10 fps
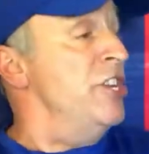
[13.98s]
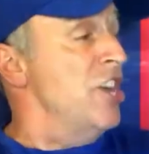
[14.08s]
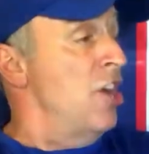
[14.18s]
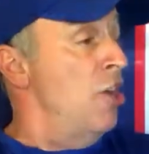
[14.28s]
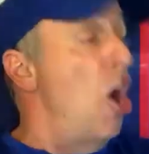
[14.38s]
we
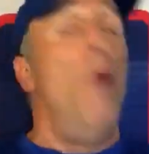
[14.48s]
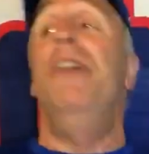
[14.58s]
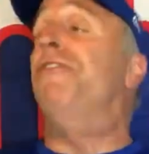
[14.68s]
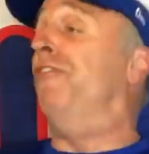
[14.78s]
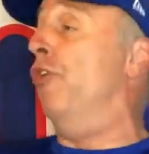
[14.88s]
are
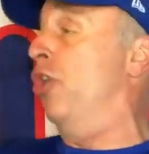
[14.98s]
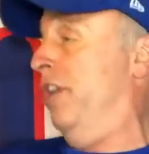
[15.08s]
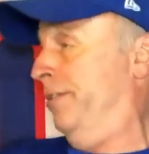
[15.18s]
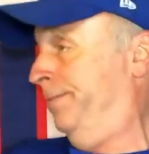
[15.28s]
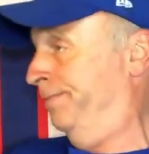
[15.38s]

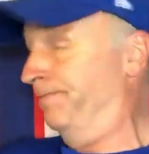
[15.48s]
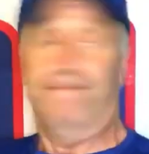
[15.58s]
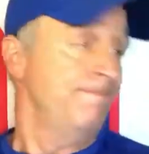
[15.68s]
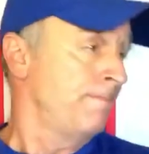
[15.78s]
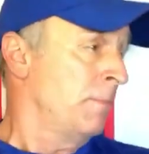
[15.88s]
0-4.
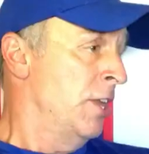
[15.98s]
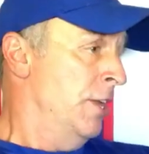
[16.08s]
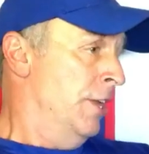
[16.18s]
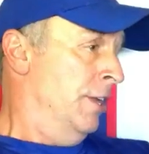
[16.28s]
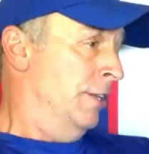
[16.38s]

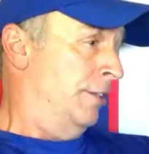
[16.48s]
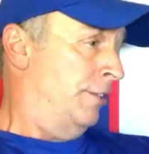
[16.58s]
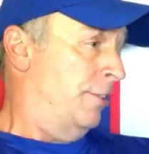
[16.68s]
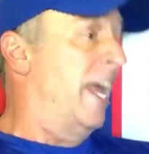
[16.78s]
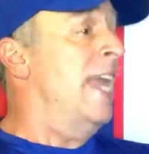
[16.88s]

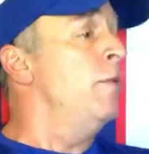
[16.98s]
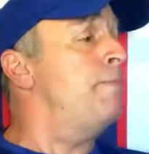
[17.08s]
Today,